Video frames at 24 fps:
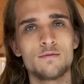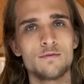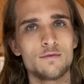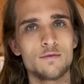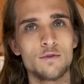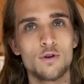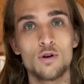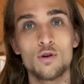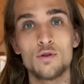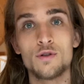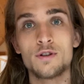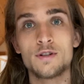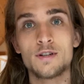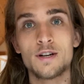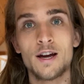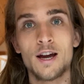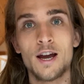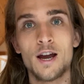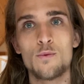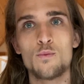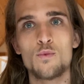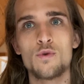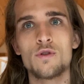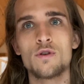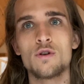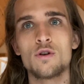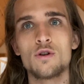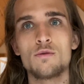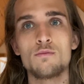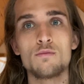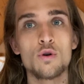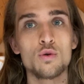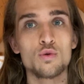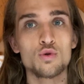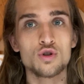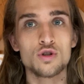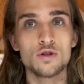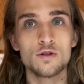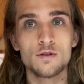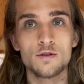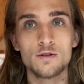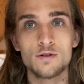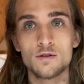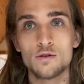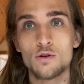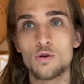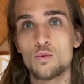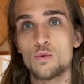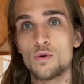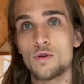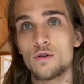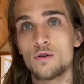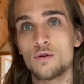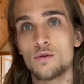all the time with your emotions or with